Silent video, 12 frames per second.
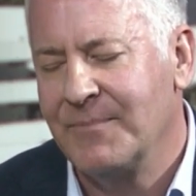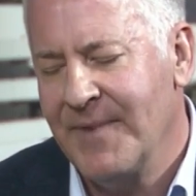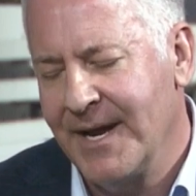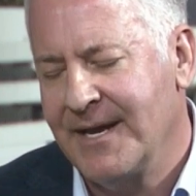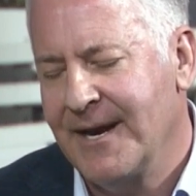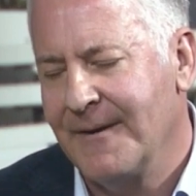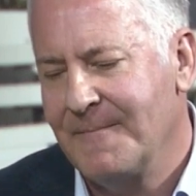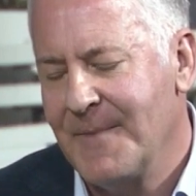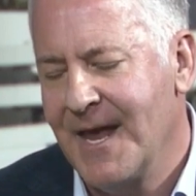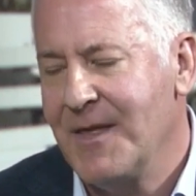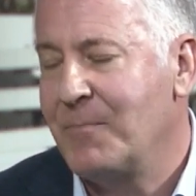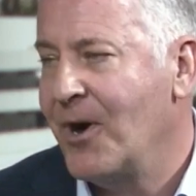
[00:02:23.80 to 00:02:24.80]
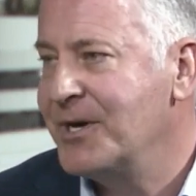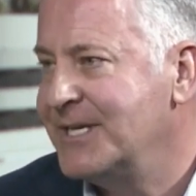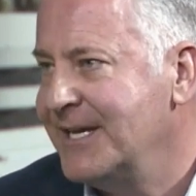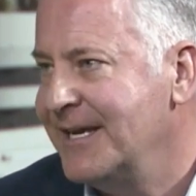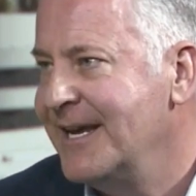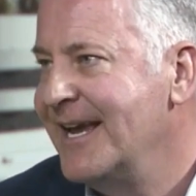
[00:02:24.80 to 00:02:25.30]
Medicare. And then Part
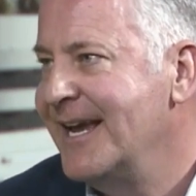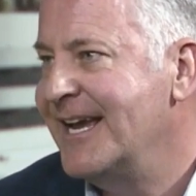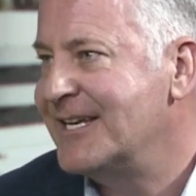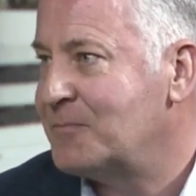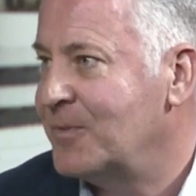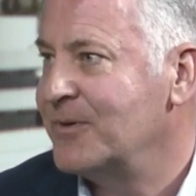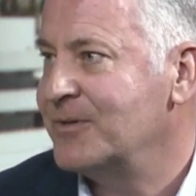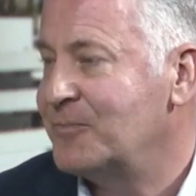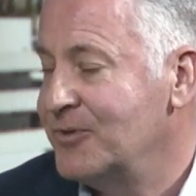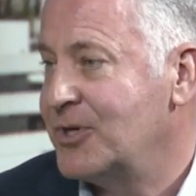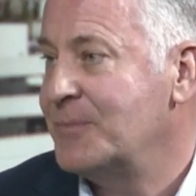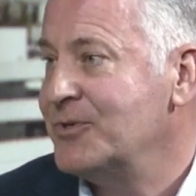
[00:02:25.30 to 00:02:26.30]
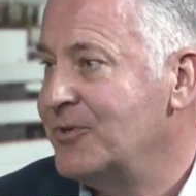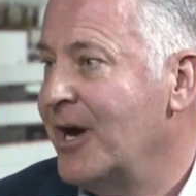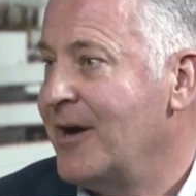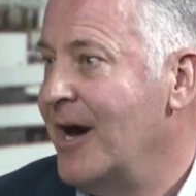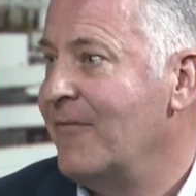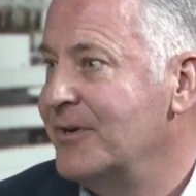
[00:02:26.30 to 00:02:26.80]
D is prescription
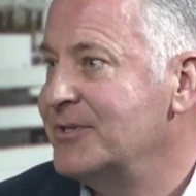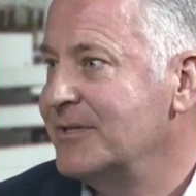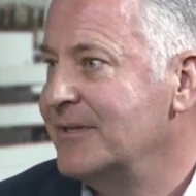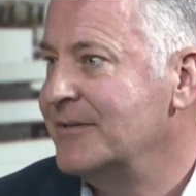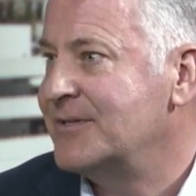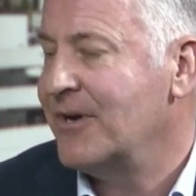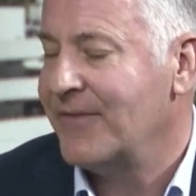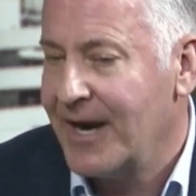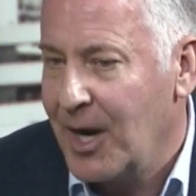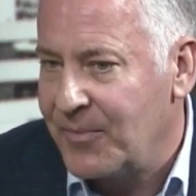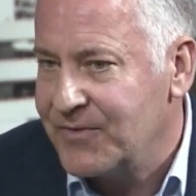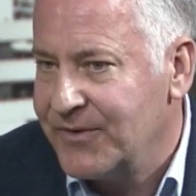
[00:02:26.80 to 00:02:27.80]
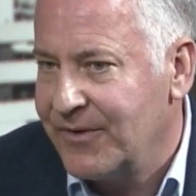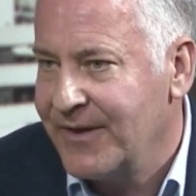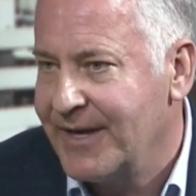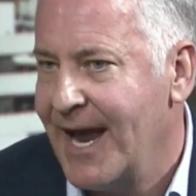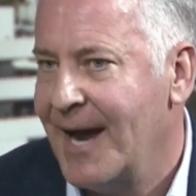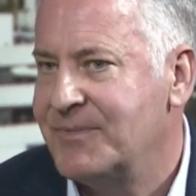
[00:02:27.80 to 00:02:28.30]
drug coverage, and so that helps fill
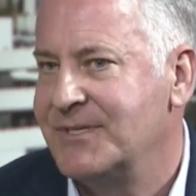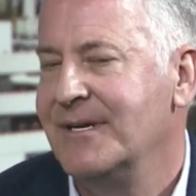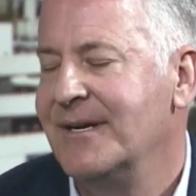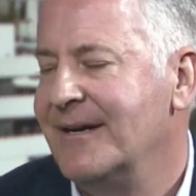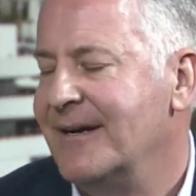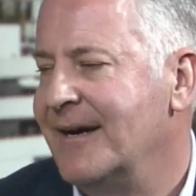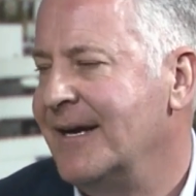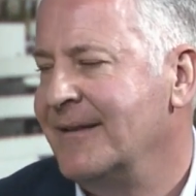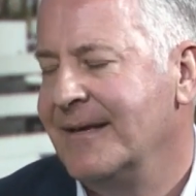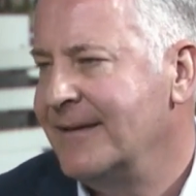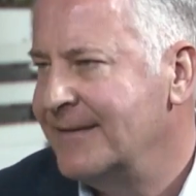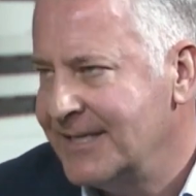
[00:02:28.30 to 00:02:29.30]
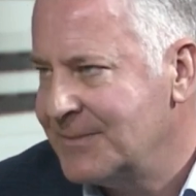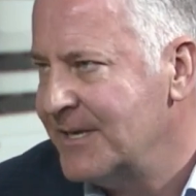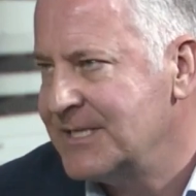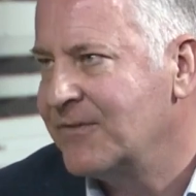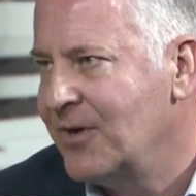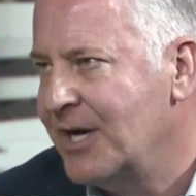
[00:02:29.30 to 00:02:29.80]
the gaps and the
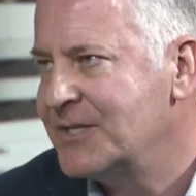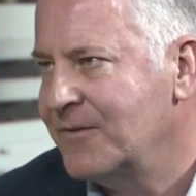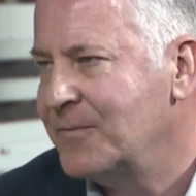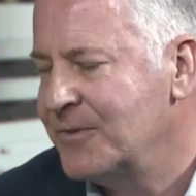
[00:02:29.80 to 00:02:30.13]
expensive costs for